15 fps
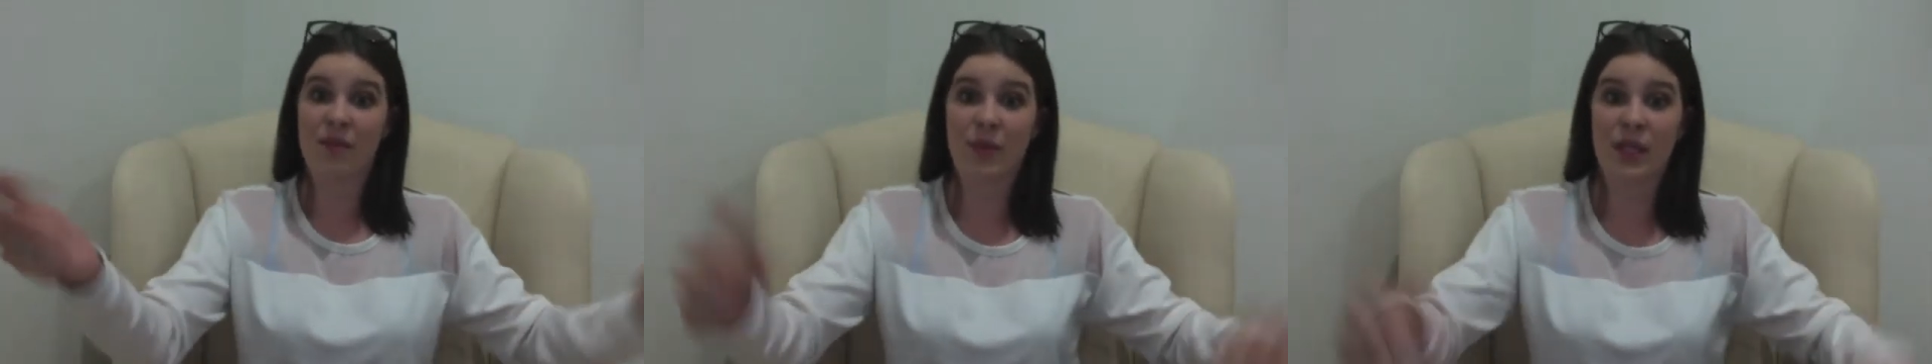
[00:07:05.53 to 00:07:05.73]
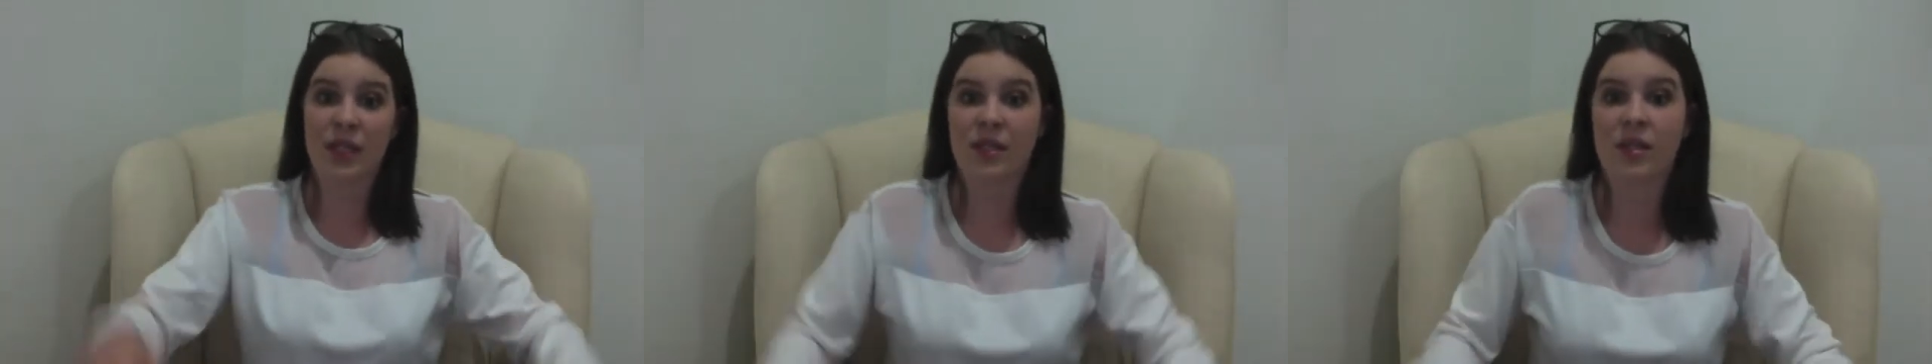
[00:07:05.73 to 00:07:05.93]

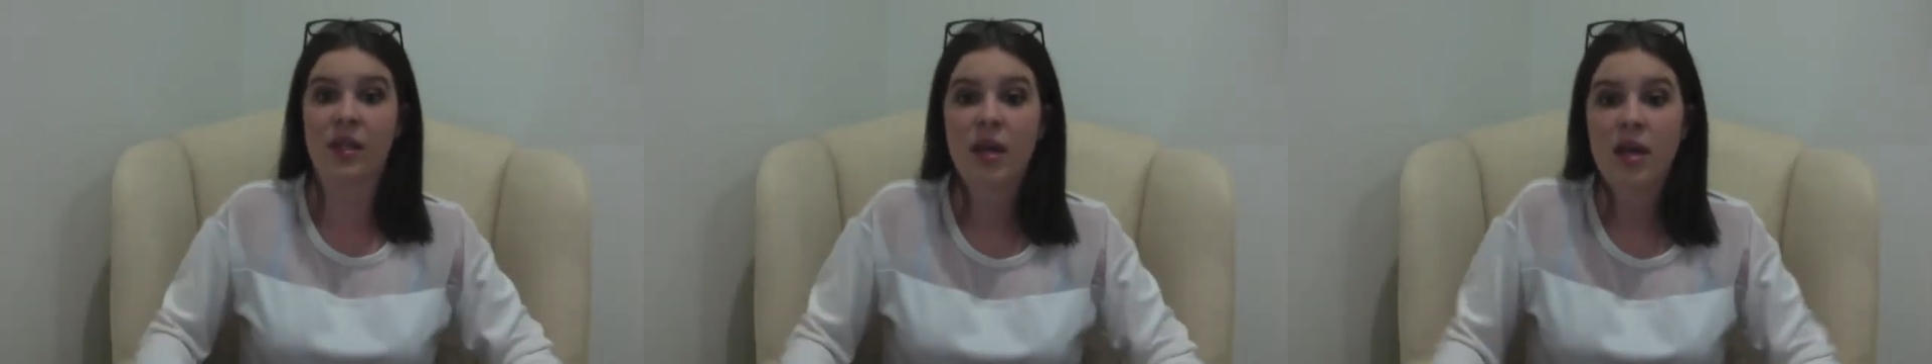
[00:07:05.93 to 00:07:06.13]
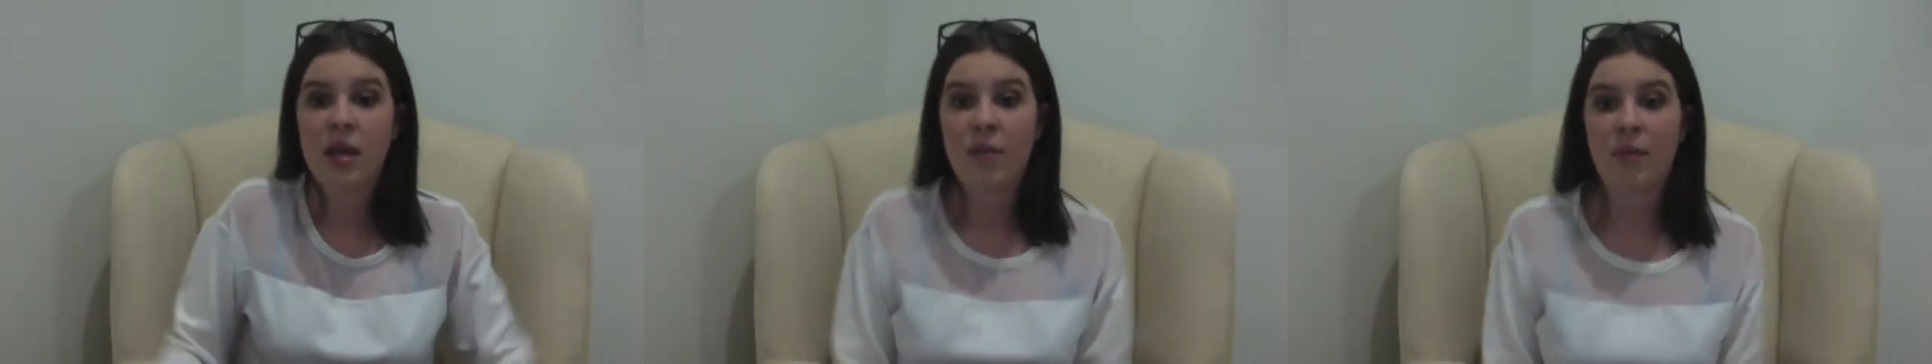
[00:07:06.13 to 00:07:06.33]
Because
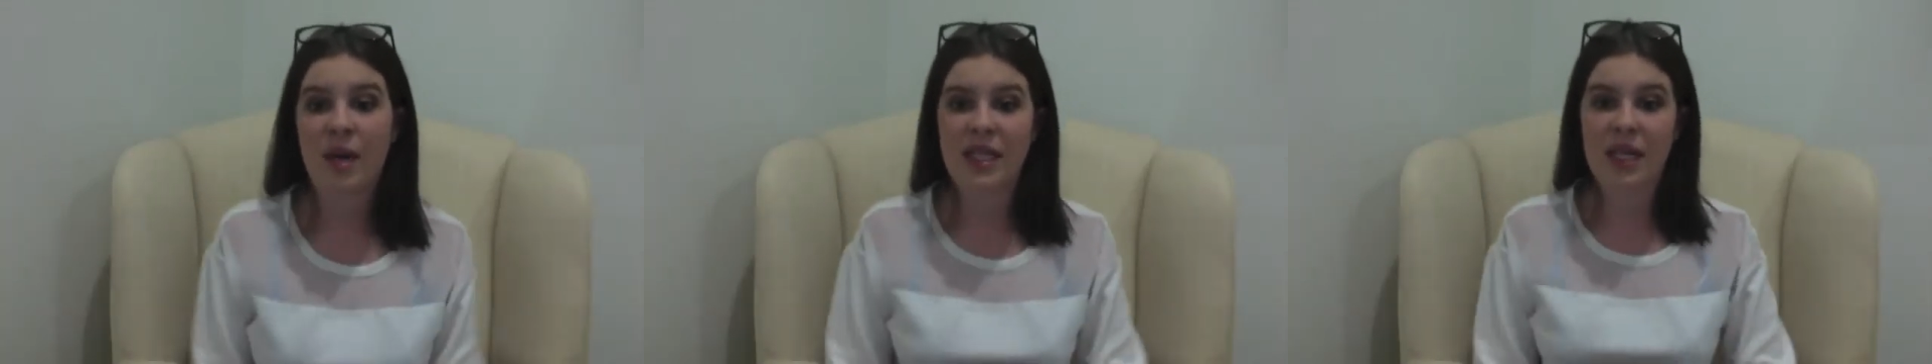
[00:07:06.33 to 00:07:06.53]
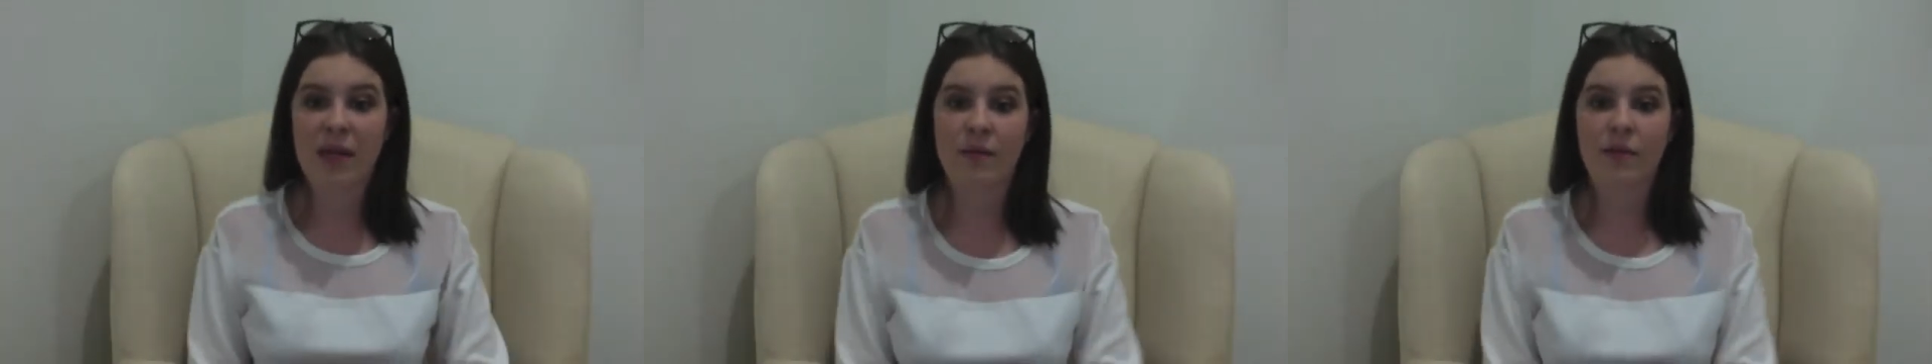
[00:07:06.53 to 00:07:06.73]
my
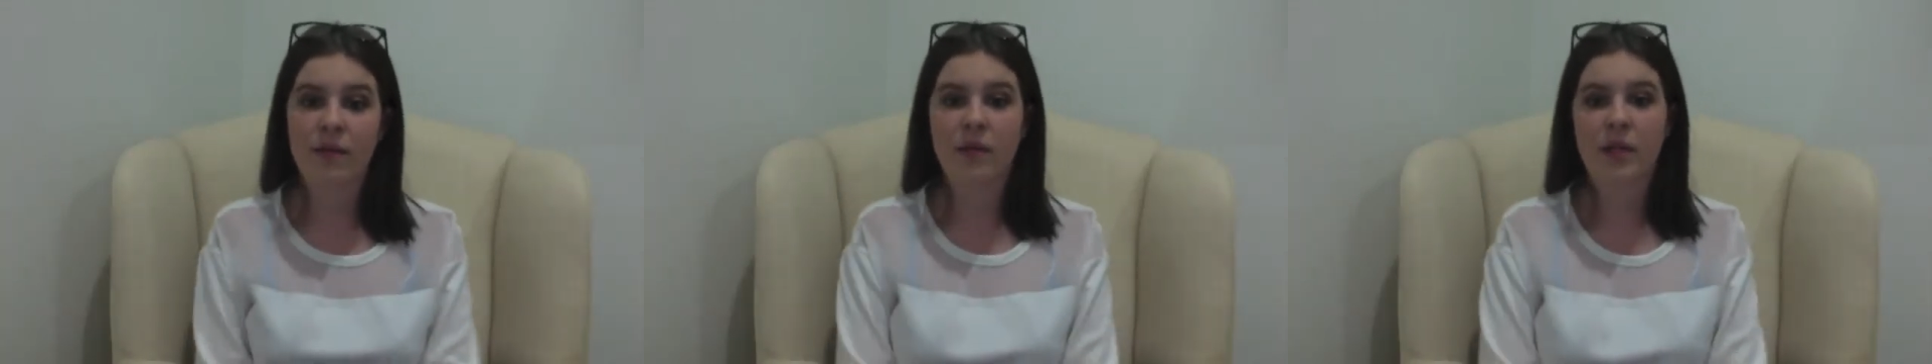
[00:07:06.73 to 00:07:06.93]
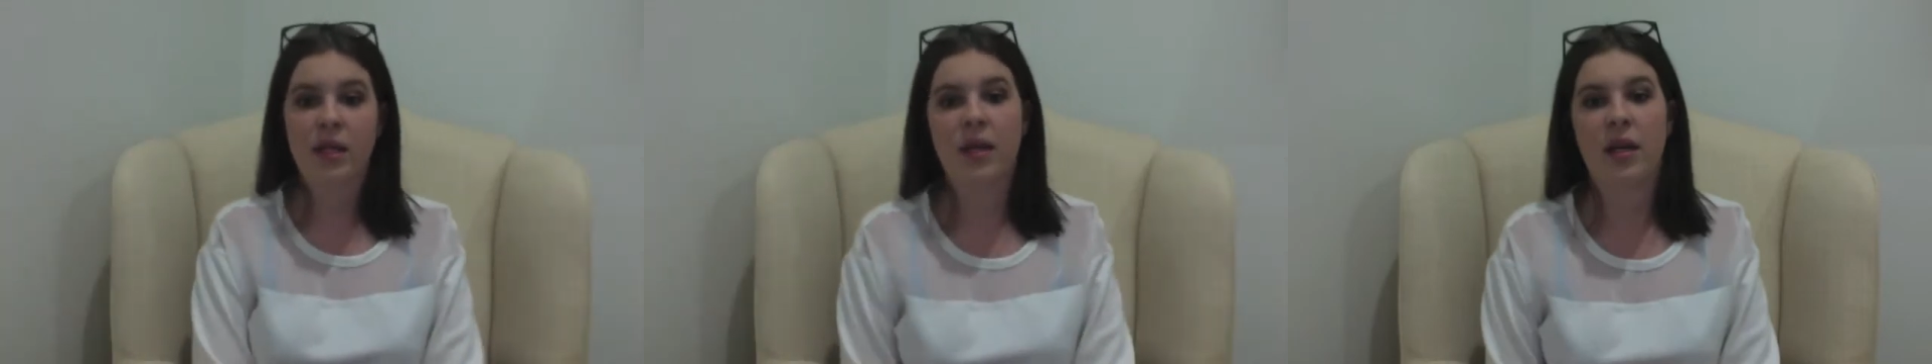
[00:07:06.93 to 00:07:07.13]
dad
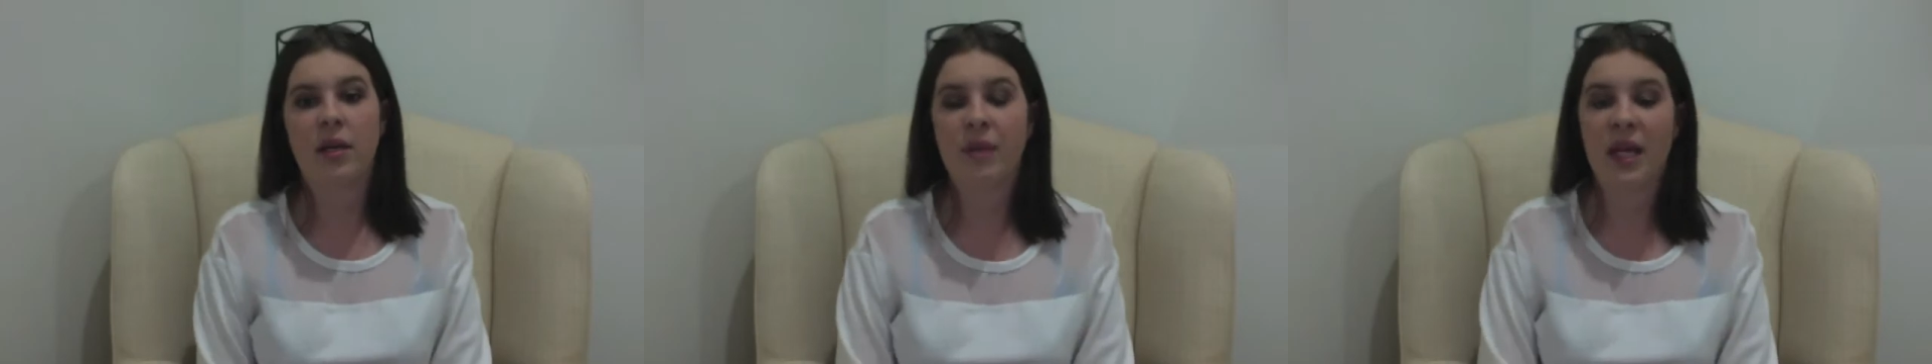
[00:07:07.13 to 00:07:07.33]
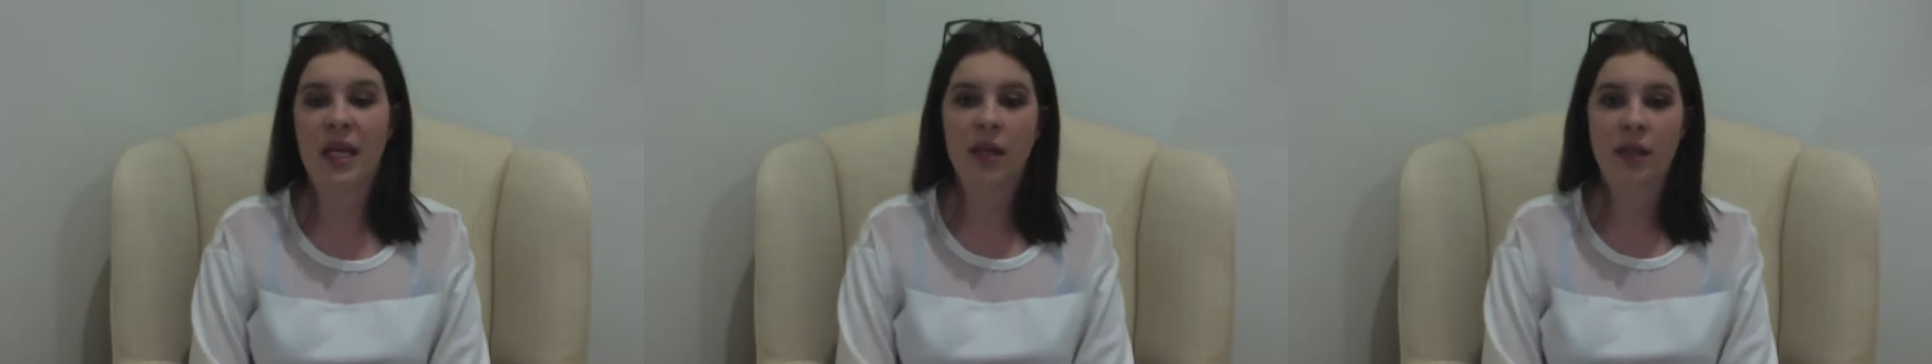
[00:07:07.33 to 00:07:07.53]
and
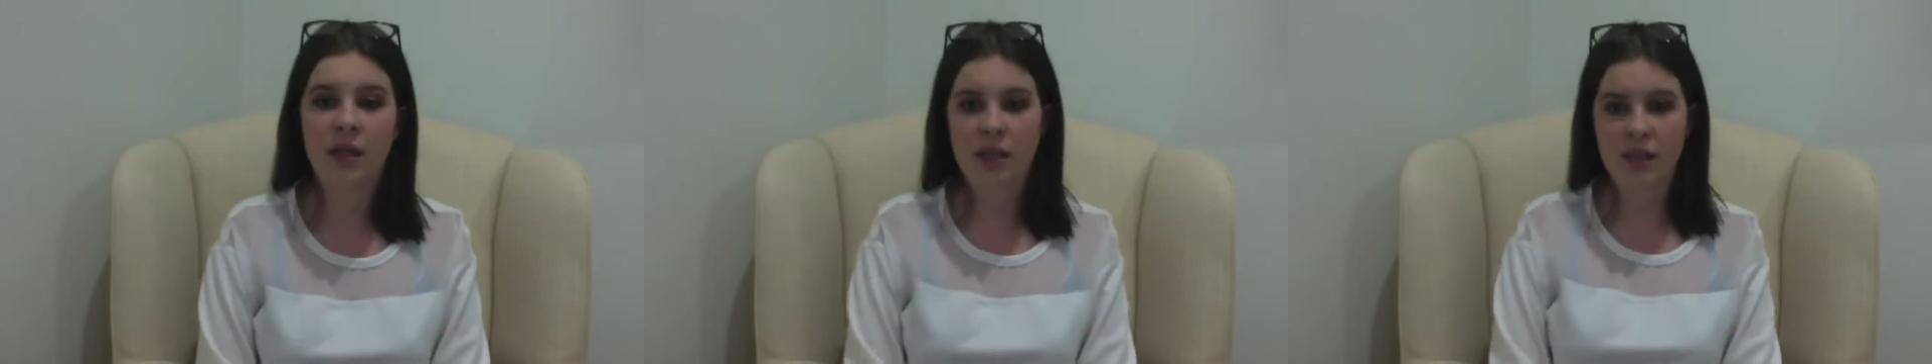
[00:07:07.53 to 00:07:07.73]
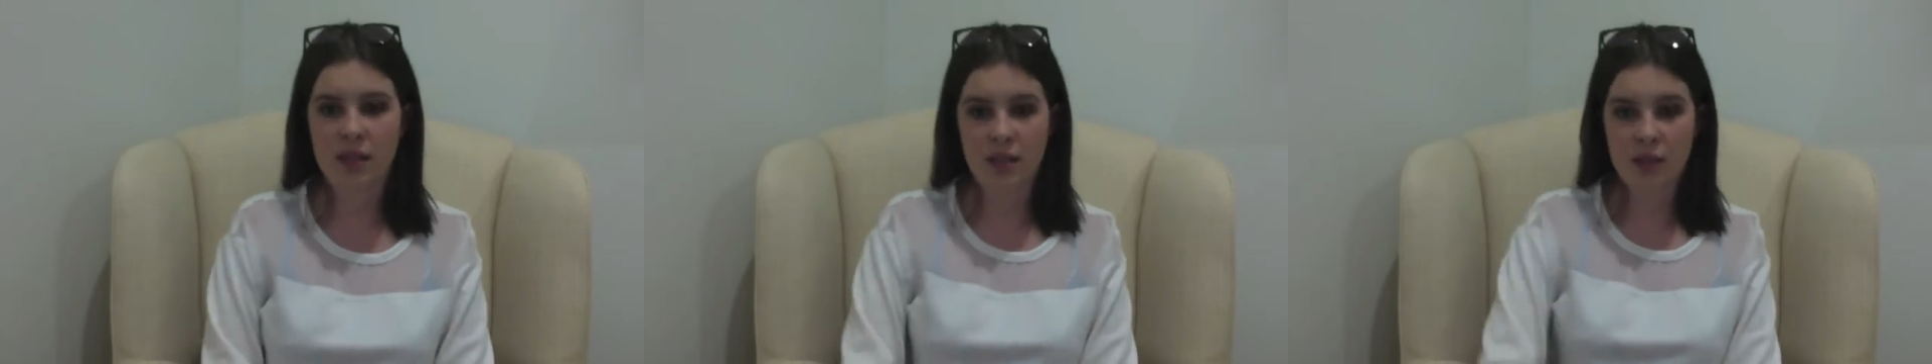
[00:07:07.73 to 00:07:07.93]
me
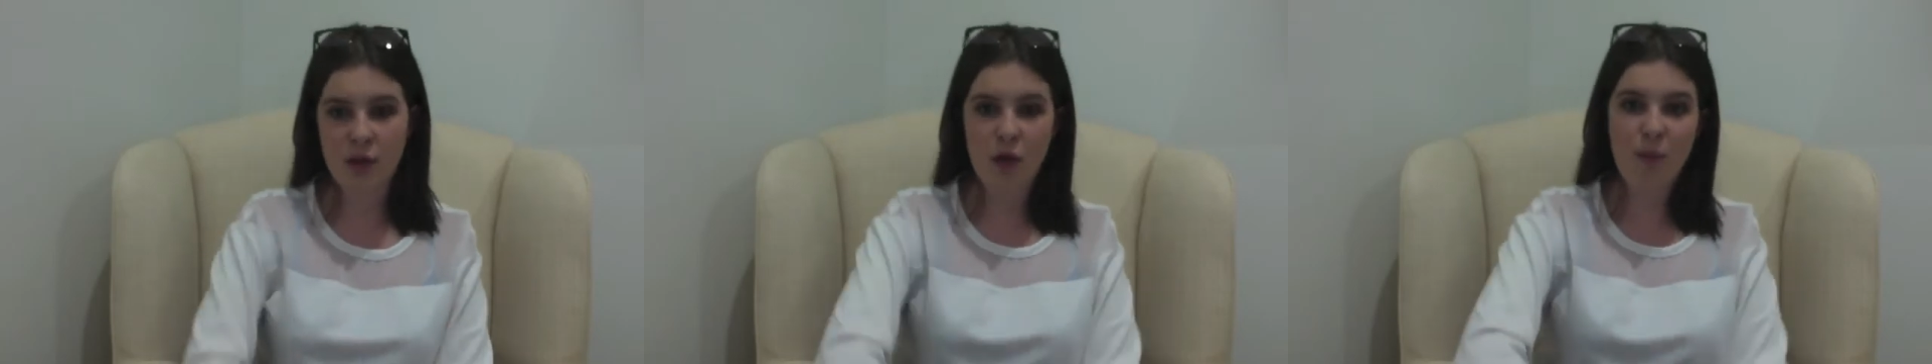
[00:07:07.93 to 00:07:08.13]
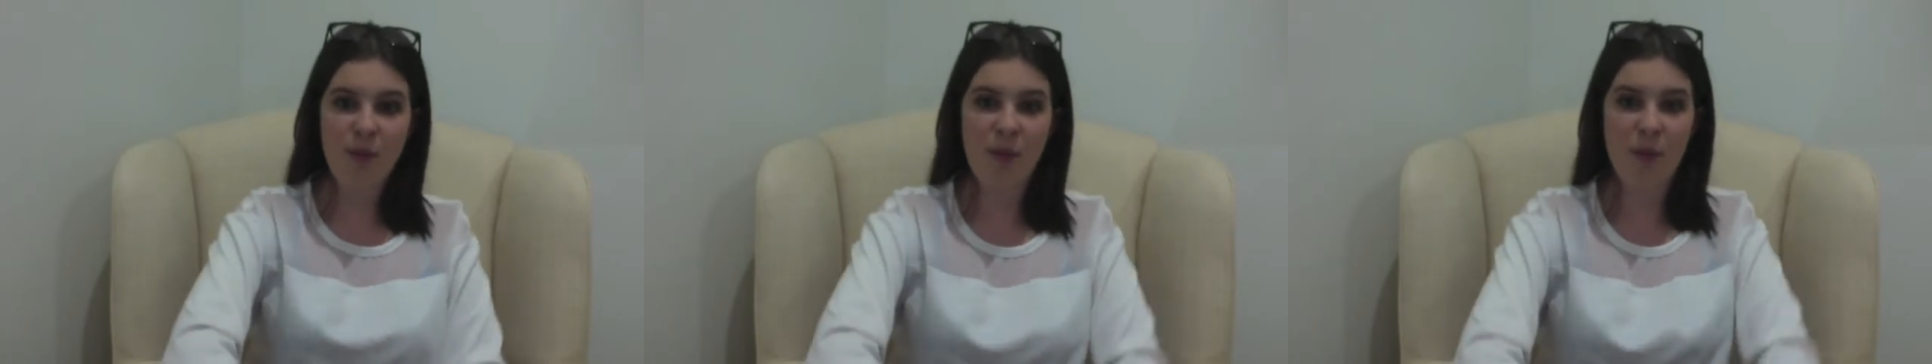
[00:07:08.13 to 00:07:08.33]
listen to
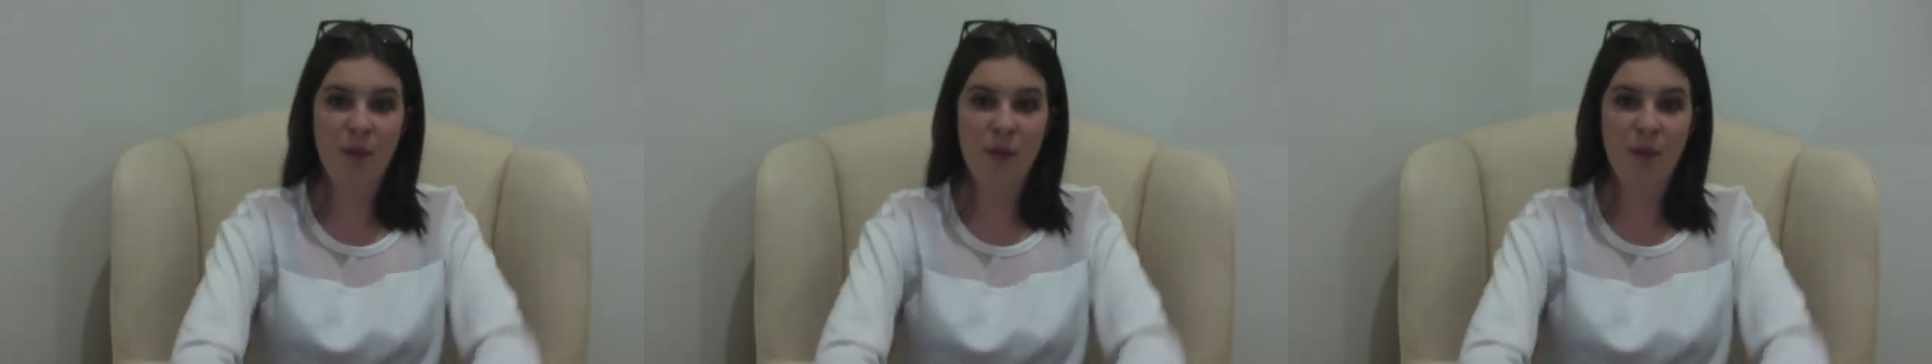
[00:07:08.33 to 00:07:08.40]
old people